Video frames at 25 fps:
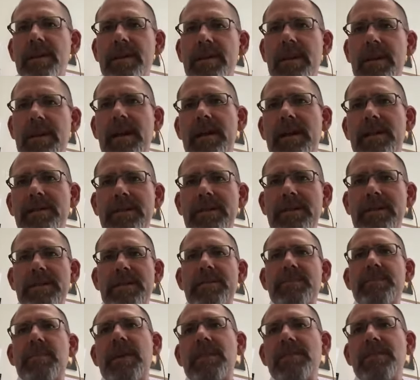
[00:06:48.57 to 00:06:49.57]
and the
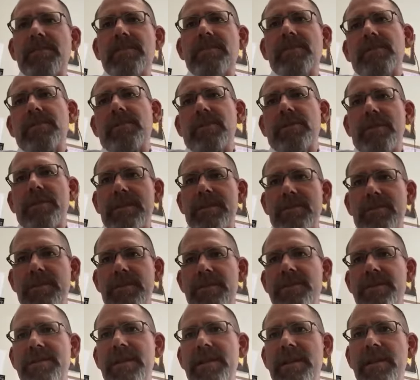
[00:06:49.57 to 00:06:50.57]
dispenser and the
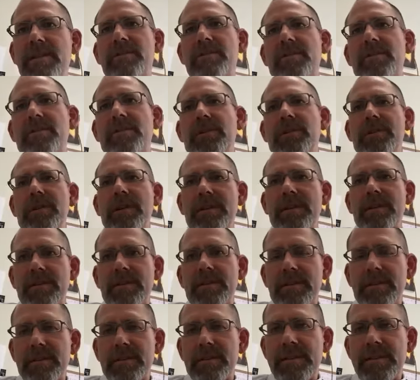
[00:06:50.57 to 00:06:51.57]
receiver and
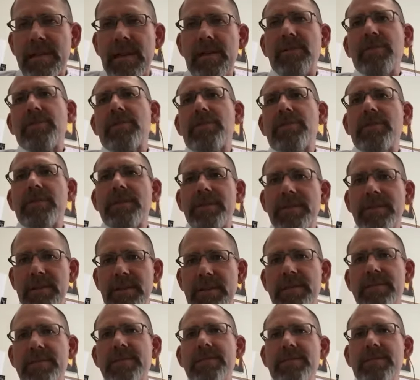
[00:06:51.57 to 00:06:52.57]
the teller and the
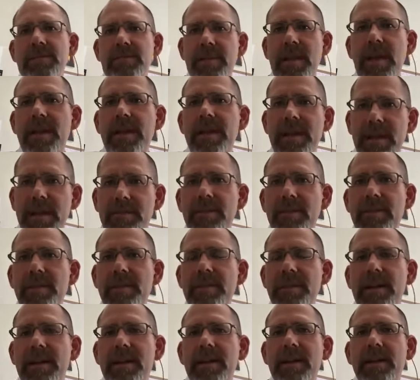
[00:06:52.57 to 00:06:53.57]
listener, that kind of a
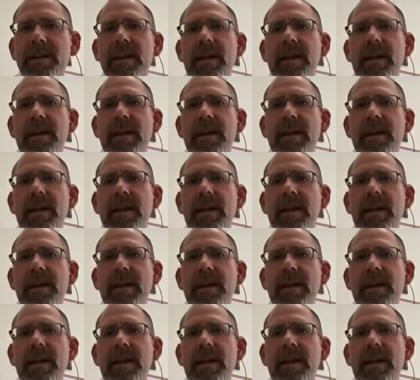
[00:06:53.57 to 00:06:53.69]
thing.